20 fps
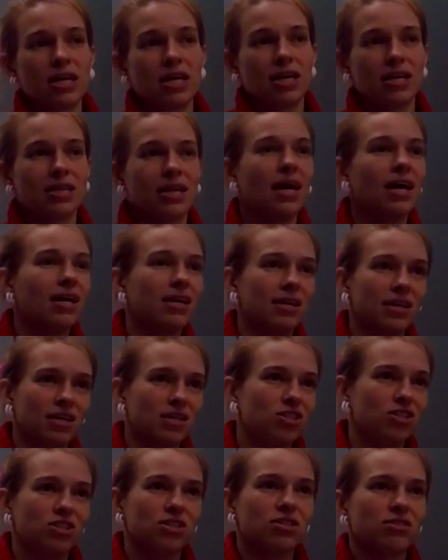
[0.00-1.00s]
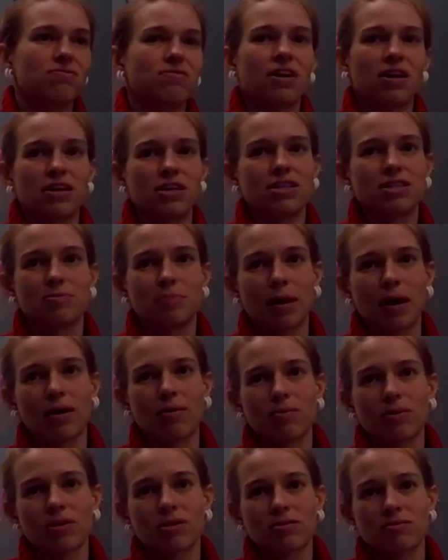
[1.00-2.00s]
And then it just varies by
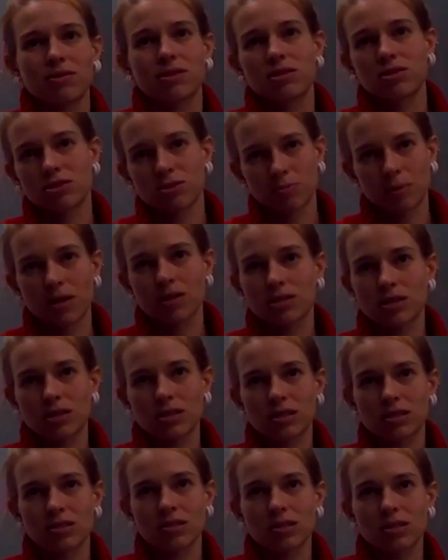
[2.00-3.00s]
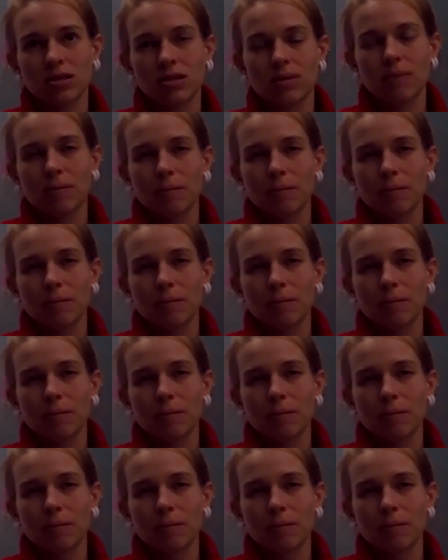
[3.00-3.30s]
what the research project is.